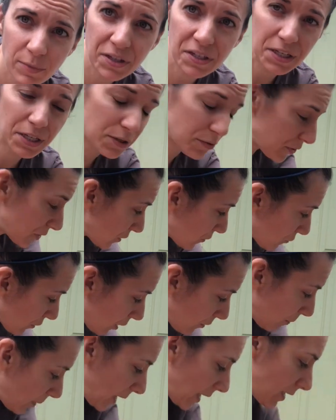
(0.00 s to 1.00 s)
going to use a
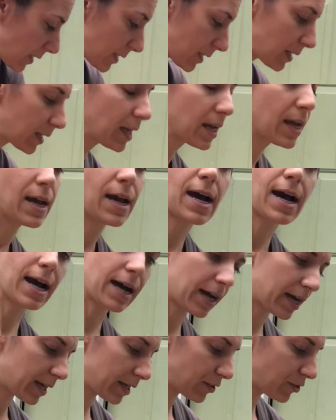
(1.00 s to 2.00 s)
drill bit
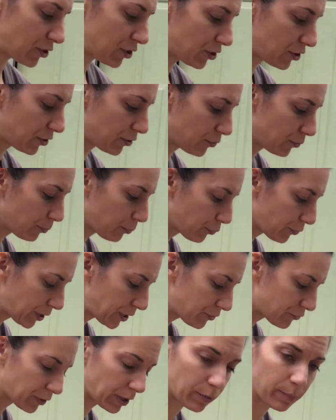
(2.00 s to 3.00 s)
to
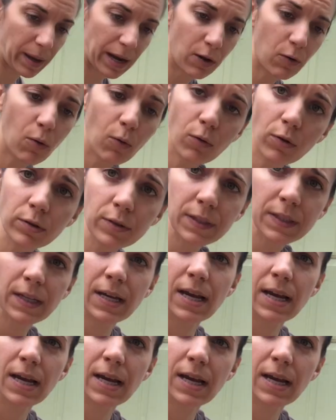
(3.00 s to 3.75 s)
pre-drill my holes.